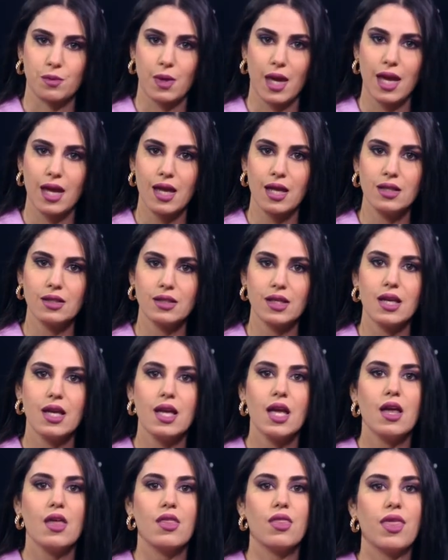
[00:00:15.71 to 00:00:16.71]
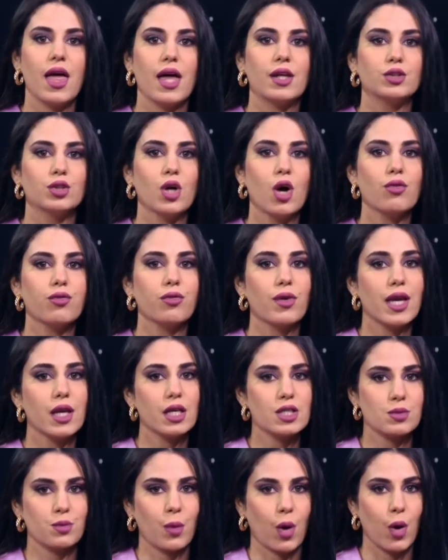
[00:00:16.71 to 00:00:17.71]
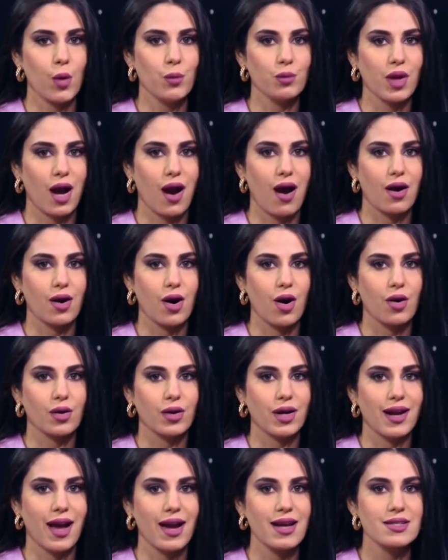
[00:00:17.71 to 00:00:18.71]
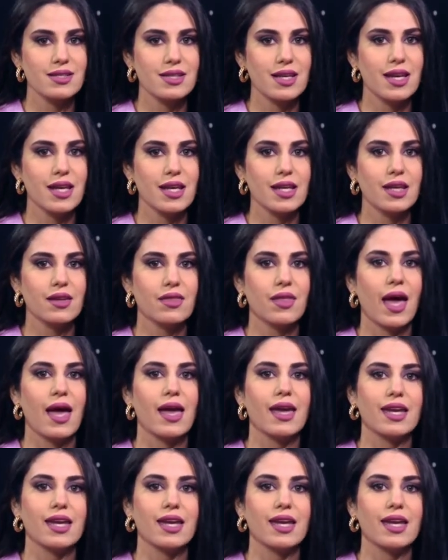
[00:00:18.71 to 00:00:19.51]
and the North Expo are organizing the